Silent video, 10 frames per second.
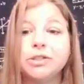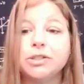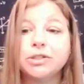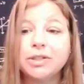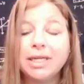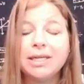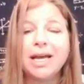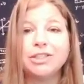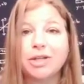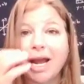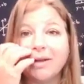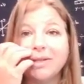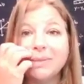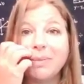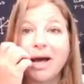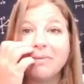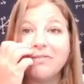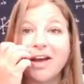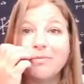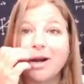your screen and try out these bottom
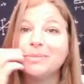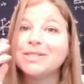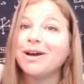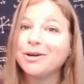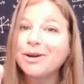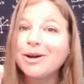5 problems on your